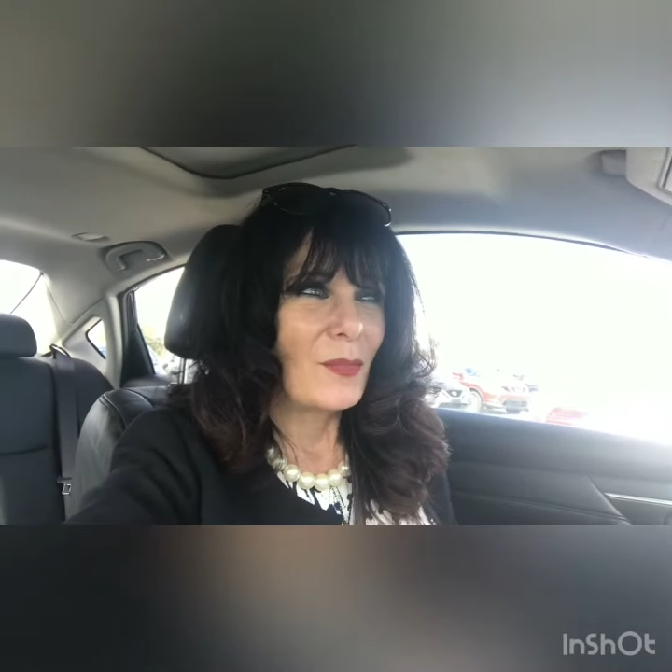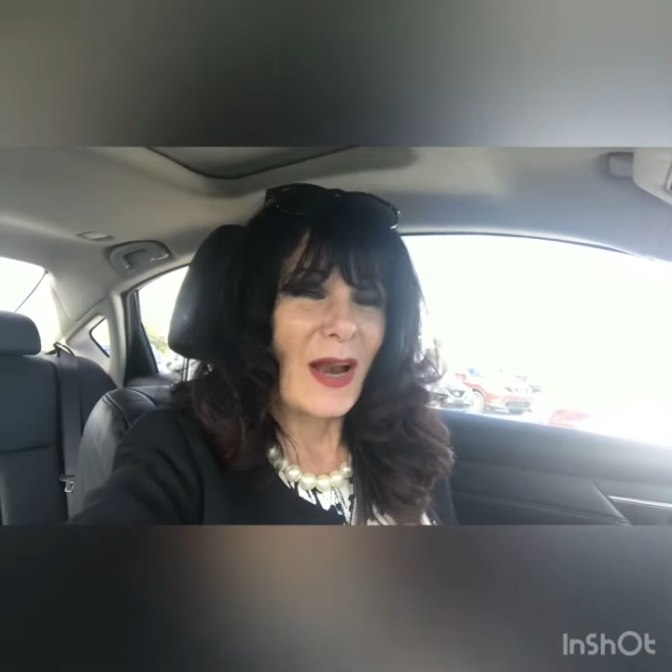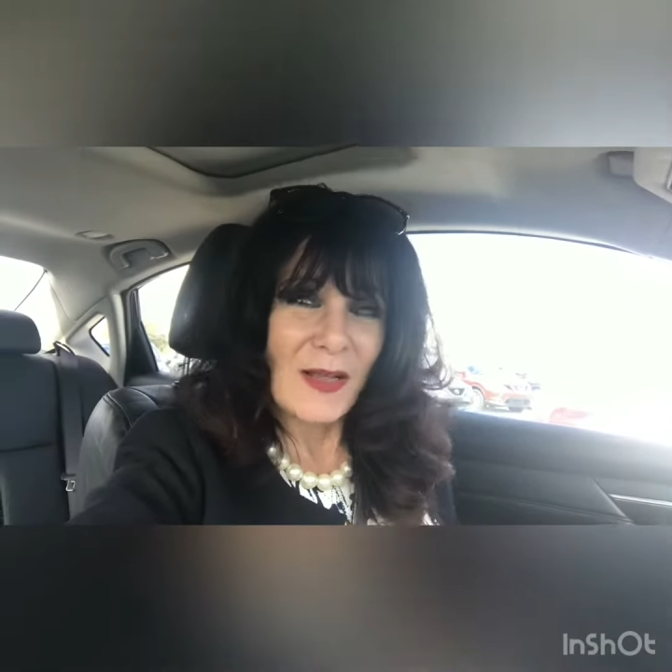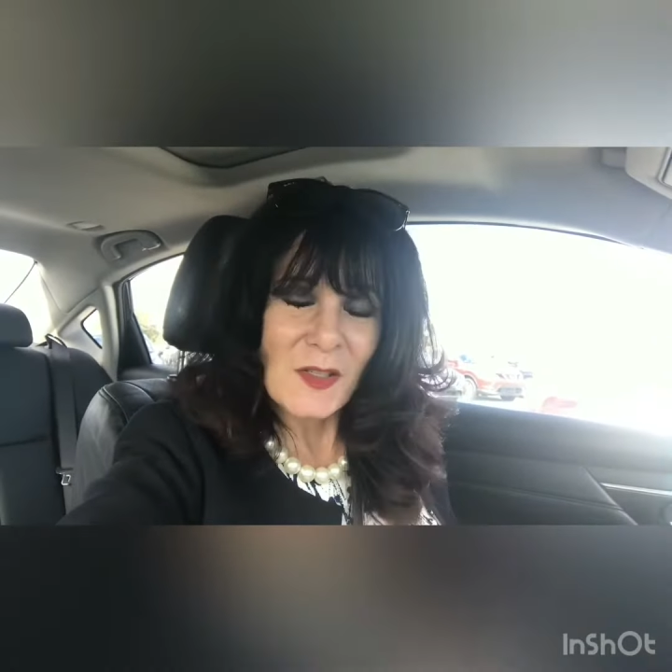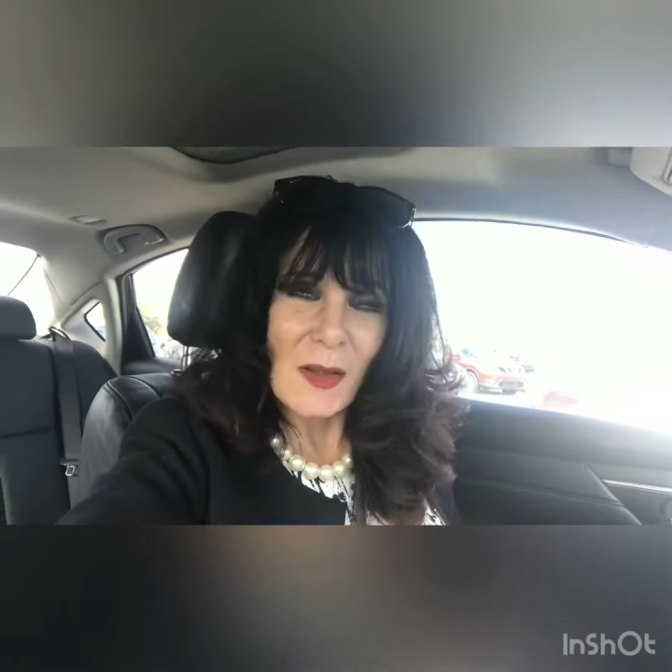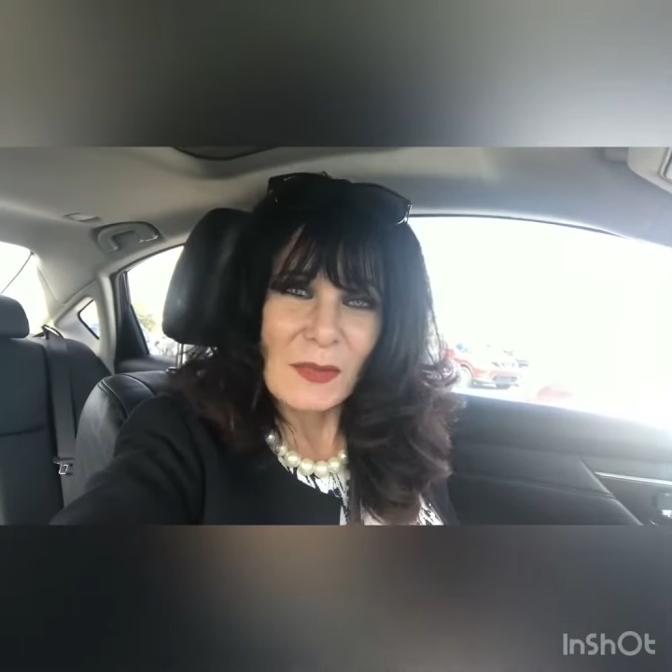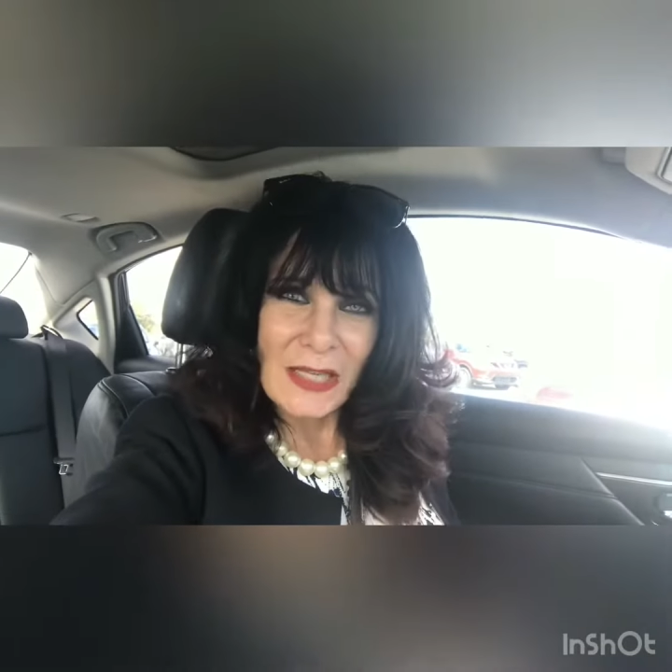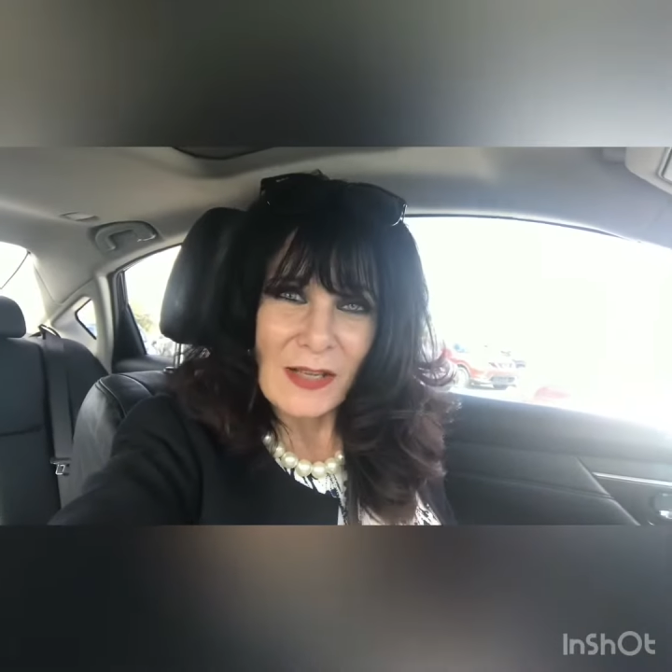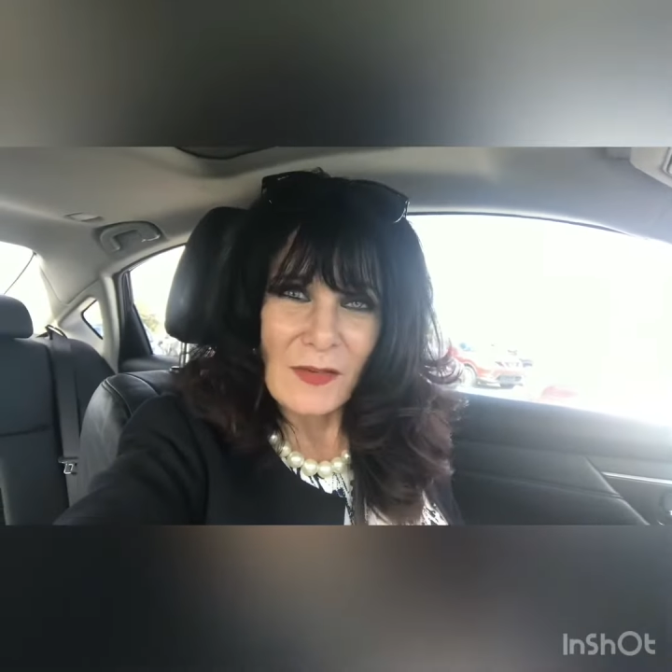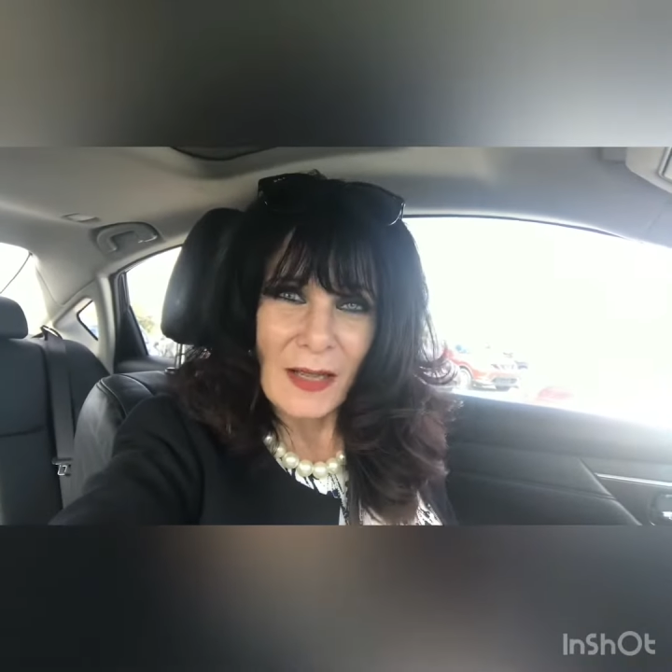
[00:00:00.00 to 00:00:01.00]
But as I'm
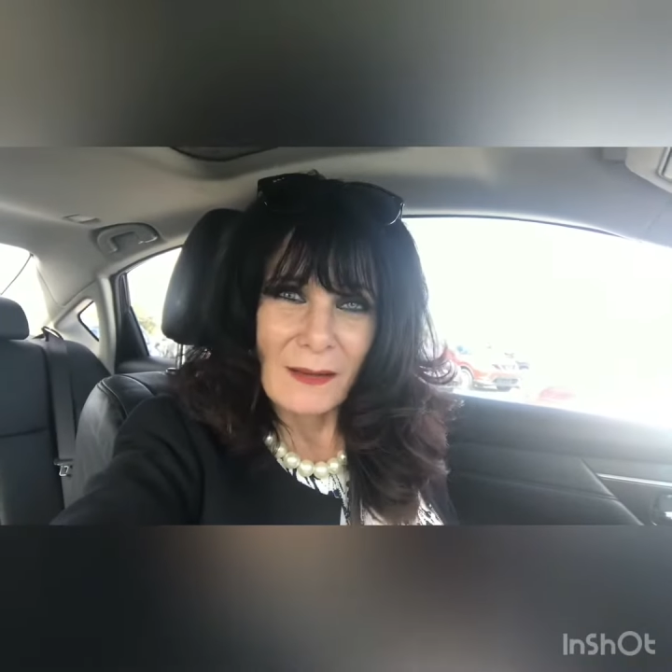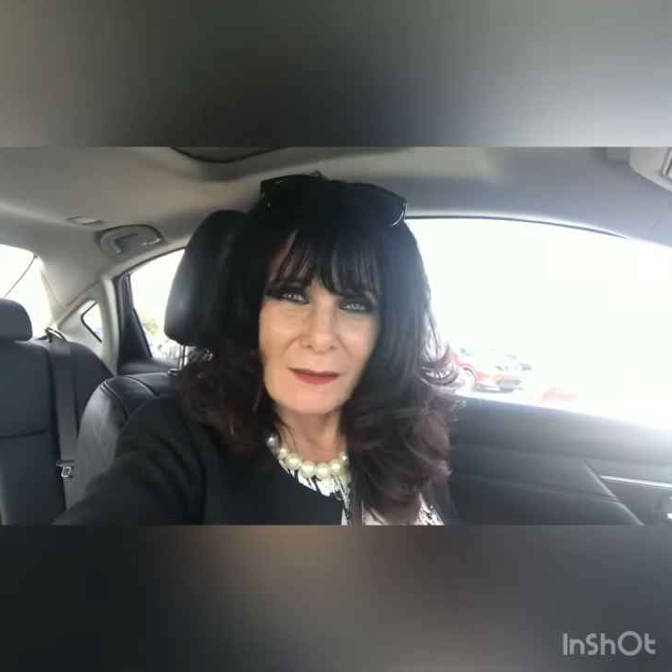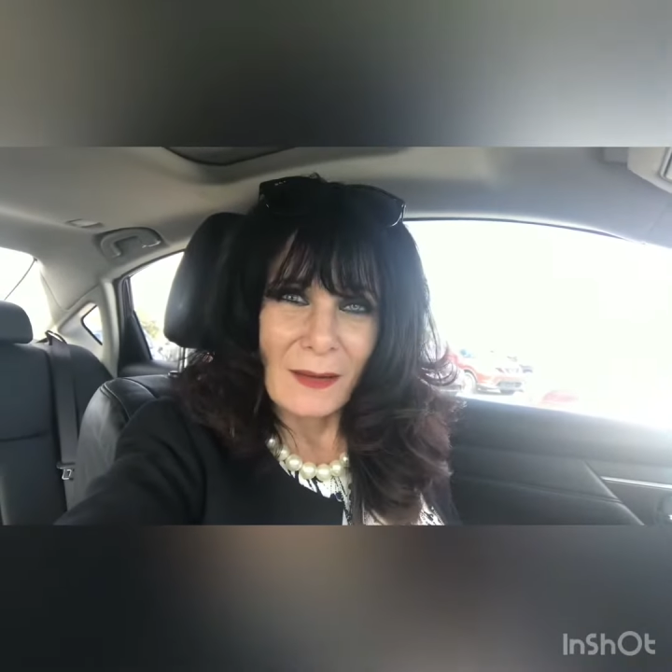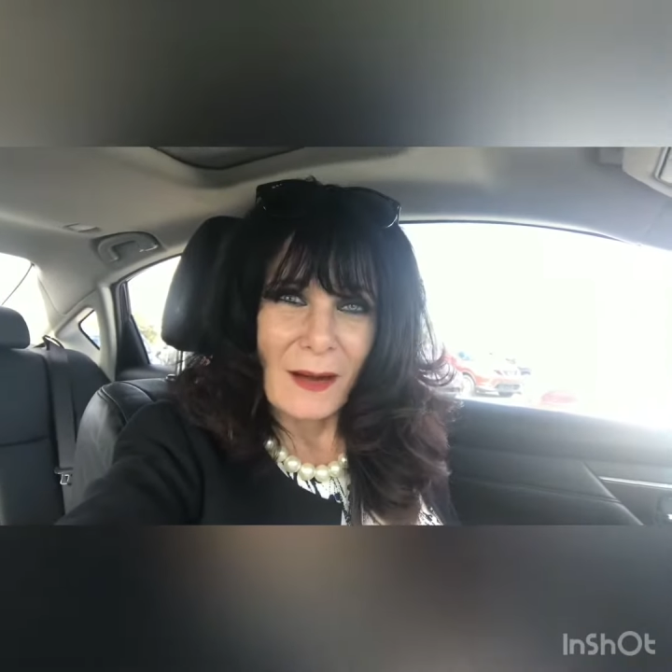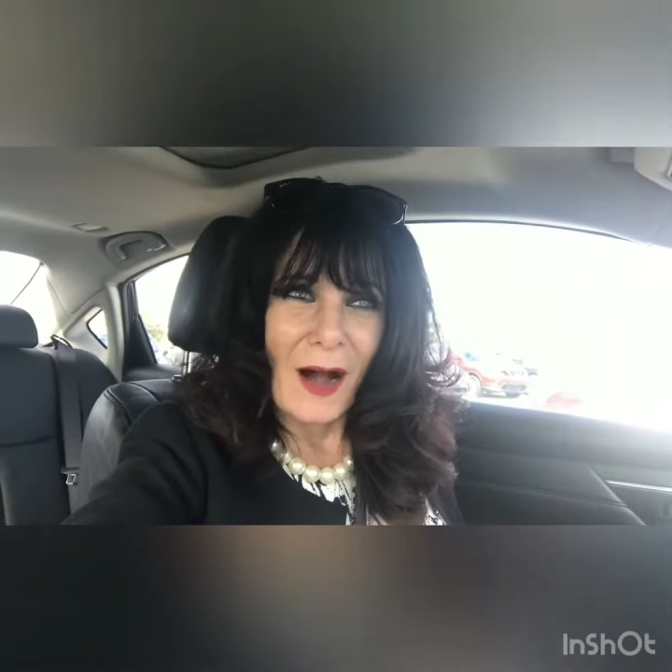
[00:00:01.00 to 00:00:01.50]
leaving,